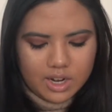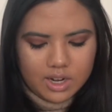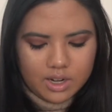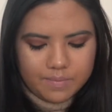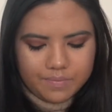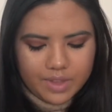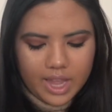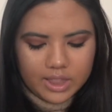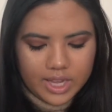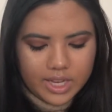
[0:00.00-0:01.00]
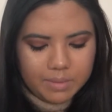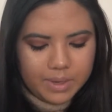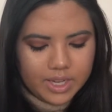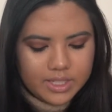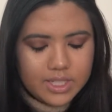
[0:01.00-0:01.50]
I like it
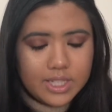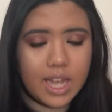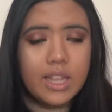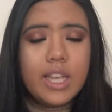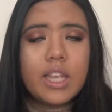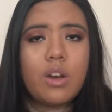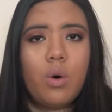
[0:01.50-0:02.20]
because it's not like an